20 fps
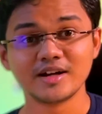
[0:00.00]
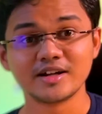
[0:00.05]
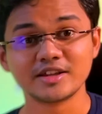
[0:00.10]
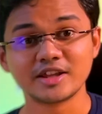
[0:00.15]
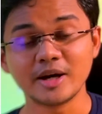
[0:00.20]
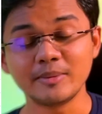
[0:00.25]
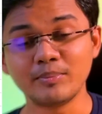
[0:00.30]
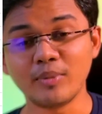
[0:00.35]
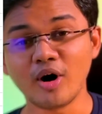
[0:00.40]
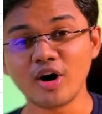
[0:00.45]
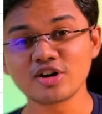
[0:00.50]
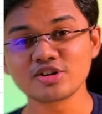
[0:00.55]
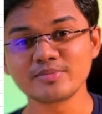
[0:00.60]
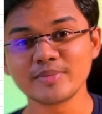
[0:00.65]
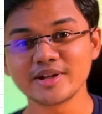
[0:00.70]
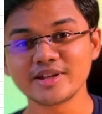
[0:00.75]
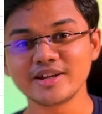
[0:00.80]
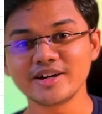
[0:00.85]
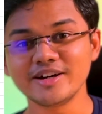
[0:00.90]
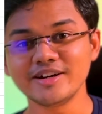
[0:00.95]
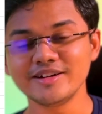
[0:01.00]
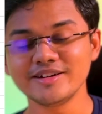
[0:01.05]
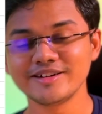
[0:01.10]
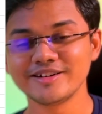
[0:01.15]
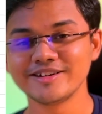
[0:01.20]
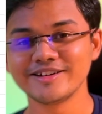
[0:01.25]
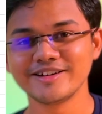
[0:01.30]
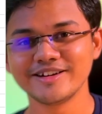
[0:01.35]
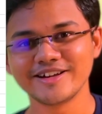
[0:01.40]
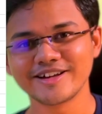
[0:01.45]
The box method
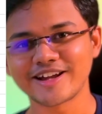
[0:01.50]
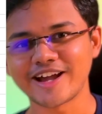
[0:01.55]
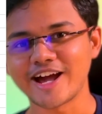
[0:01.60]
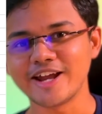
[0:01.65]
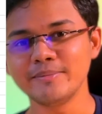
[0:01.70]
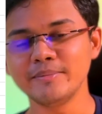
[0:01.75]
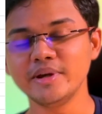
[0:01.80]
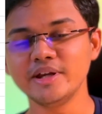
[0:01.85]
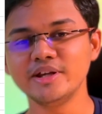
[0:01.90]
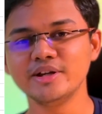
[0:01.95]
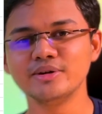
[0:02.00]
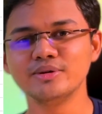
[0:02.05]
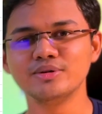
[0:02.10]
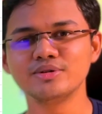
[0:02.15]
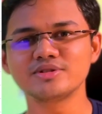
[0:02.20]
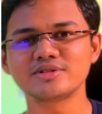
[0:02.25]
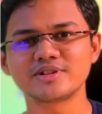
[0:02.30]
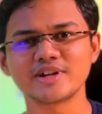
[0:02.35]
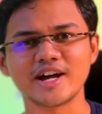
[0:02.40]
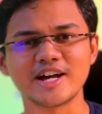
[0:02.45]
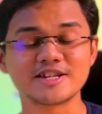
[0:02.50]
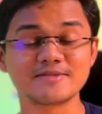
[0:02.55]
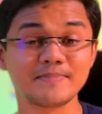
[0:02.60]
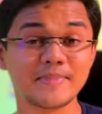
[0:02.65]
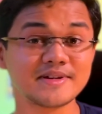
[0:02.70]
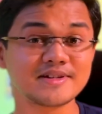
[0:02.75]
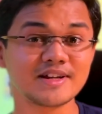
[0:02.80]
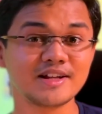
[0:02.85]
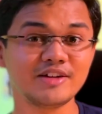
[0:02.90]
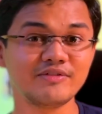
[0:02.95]
can be used
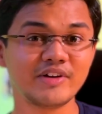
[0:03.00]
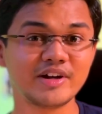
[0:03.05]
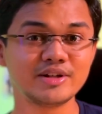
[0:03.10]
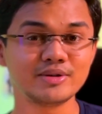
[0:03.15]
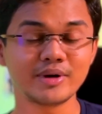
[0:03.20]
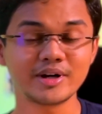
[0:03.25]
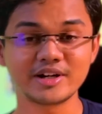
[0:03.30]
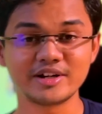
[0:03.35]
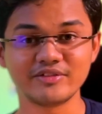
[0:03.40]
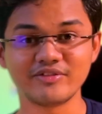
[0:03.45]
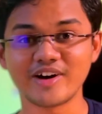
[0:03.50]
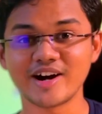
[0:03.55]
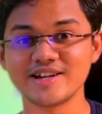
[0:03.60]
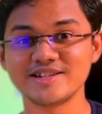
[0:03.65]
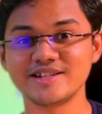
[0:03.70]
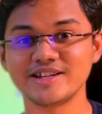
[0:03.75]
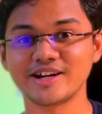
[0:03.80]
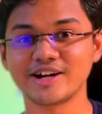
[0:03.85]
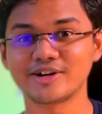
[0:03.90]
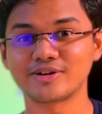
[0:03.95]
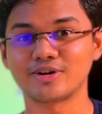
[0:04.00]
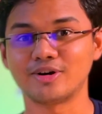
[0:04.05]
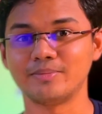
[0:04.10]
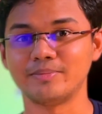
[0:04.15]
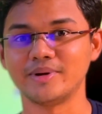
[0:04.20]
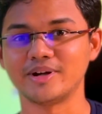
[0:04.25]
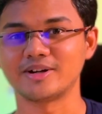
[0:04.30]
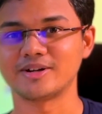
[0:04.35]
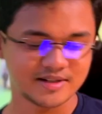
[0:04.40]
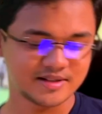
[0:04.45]
especially when you are revising a
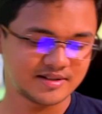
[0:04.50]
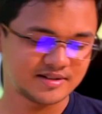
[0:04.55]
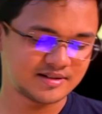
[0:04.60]
topic.